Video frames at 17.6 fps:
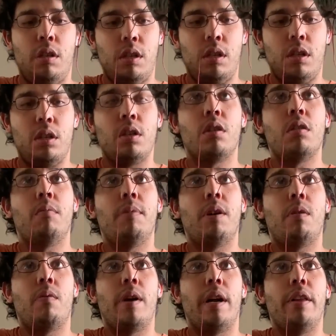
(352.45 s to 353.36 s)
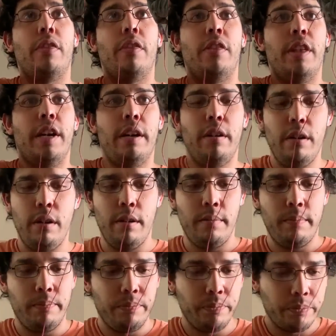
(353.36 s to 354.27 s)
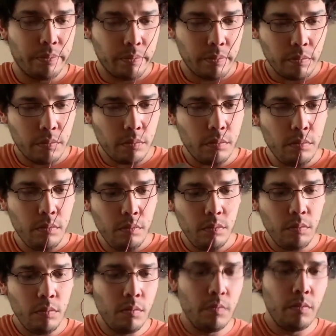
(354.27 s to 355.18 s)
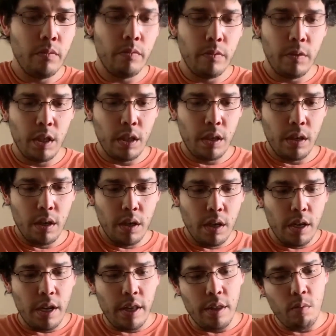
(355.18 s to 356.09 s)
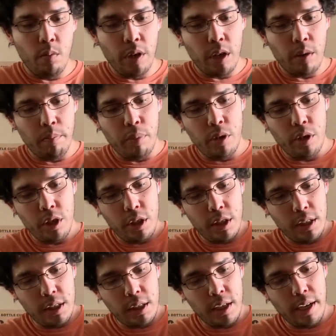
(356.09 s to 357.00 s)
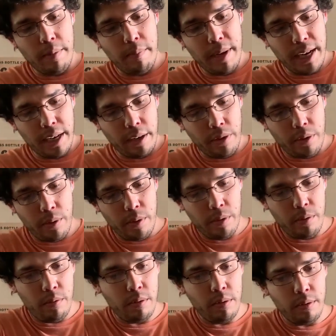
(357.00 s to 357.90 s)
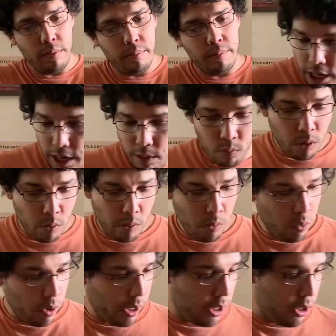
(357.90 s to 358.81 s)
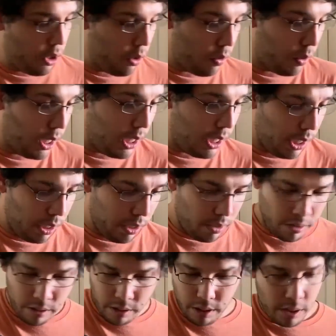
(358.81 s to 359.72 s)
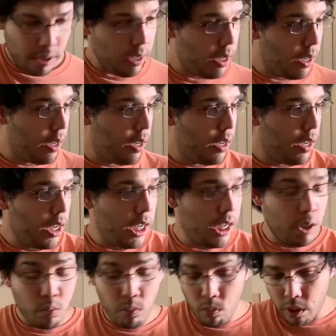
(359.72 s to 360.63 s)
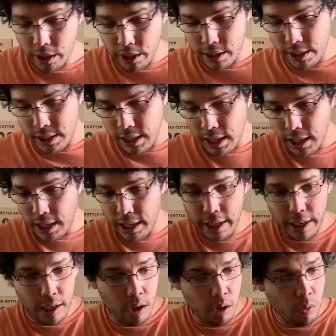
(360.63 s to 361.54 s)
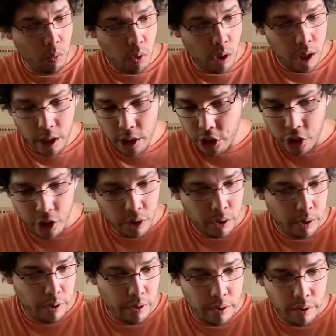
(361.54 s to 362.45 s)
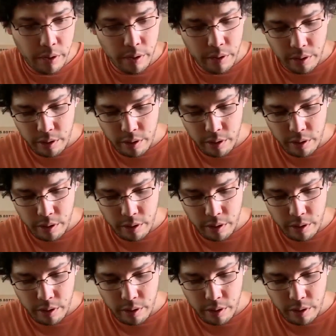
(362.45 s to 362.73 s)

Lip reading: Let's go about right there. And then we can push this guy back through. And what we want to do here is we want to tie a washer.